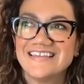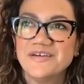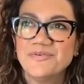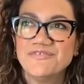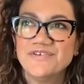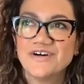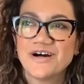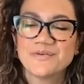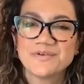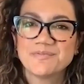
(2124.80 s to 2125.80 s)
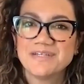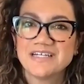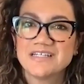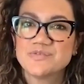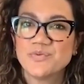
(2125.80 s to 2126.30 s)
think we feel awkward
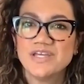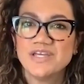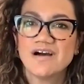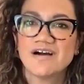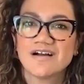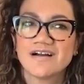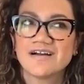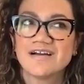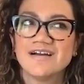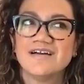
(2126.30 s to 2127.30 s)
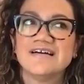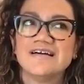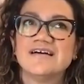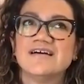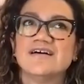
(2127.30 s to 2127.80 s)
because we are
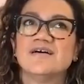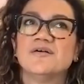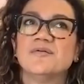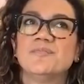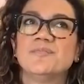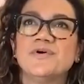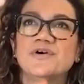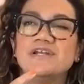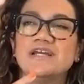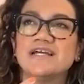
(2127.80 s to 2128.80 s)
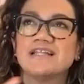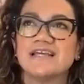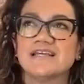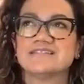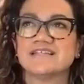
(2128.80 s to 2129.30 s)
putting
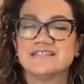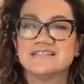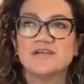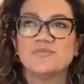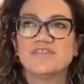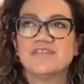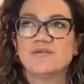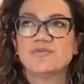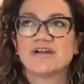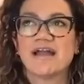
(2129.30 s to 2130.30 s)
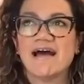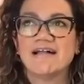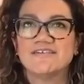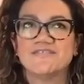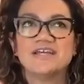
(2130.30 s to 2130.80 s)
like it's it's like we think we're
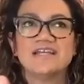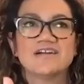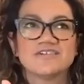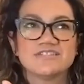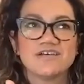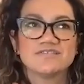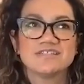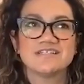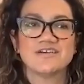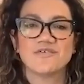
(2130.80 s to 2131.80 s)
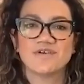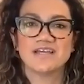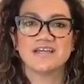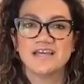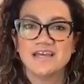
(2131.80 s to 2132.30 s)
elevating ourselves and
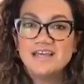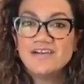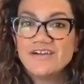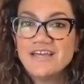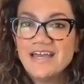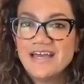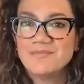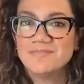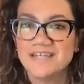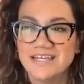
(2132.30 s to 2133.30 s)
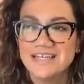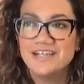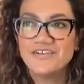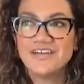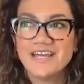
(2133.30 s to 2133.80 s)
going, here I am,
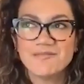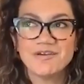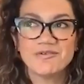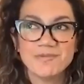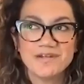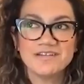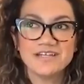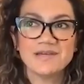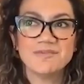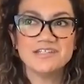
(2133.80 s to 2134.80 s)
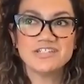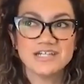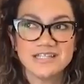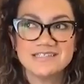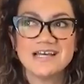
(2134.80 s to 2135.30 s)
here I am, everybody look at me,
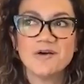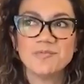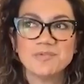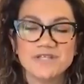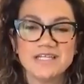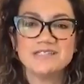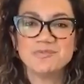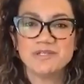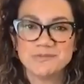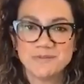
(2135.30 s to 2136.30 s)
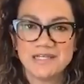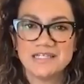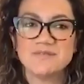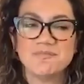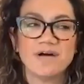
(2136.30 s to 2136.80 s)
check this out, please, please,
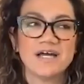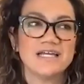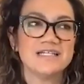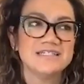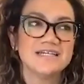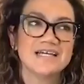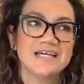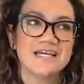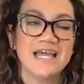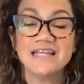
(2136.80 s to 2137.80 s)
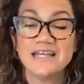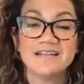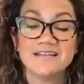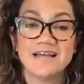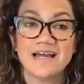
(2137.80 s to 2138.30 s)
please. But and
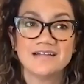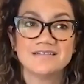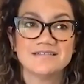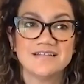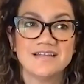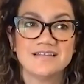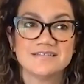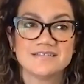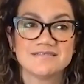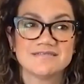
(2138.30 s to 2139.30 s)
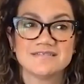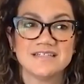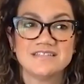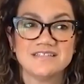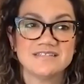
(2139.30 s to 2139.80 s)
and that is
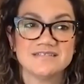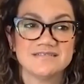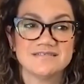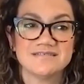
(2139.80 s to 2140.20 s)
it doesn't